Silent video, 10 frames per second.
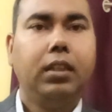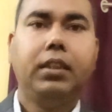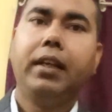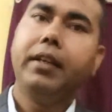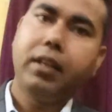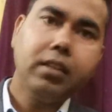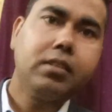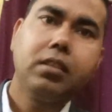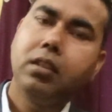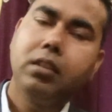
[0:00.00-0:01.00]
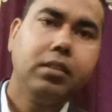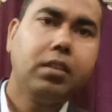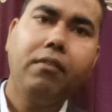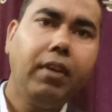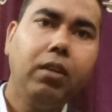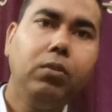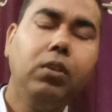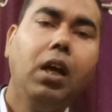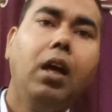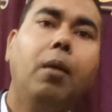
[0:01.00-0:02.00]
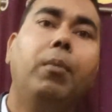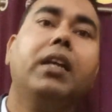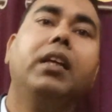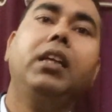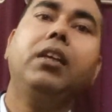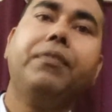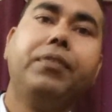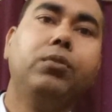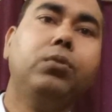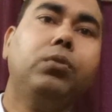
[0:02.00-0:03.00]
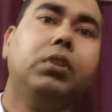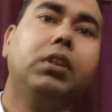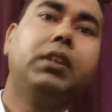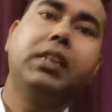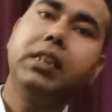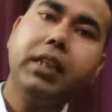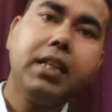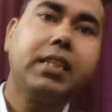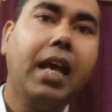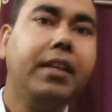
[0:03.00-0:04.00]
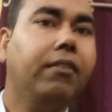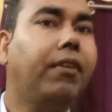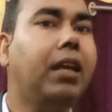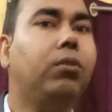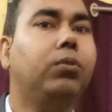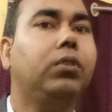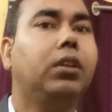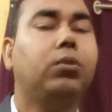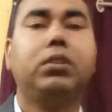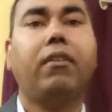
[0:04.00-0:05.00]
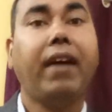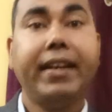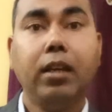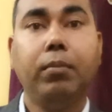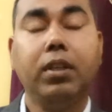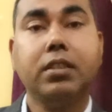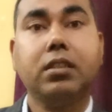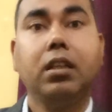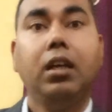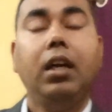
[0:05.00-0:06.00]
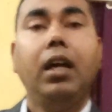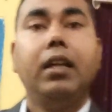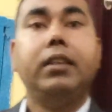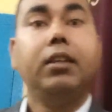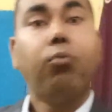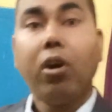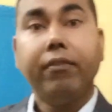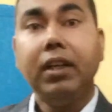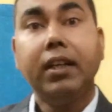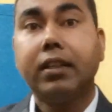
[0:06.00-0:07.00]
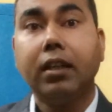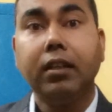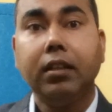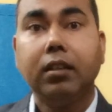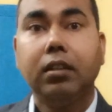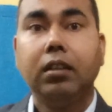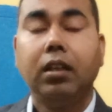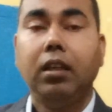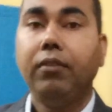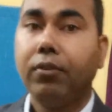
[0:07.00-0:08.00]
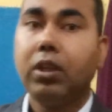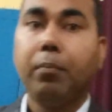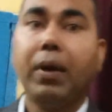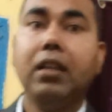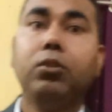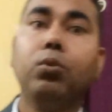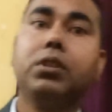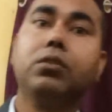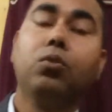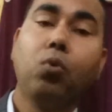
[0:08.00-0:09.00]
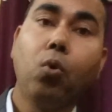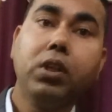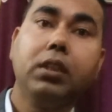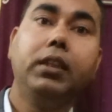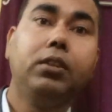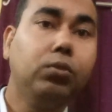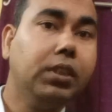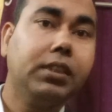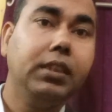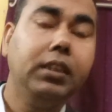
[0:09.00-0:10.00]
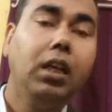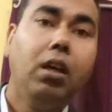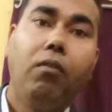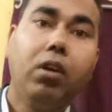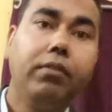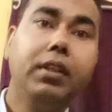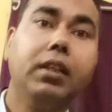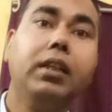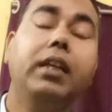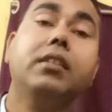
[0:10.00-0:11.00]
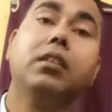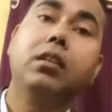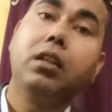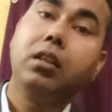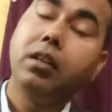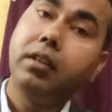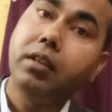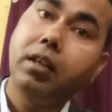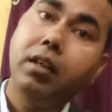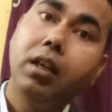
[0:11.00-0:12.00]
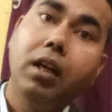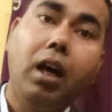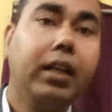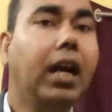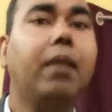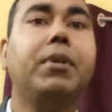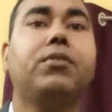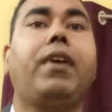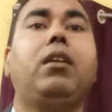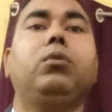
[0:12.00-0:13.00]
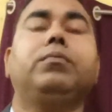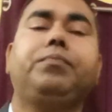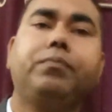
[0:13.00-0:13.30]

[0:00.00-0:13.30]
then returns some value. But if you doesn't assign a value to the variables, then what will return? If you compile those code into the C, what will return? It's a return a garbage value.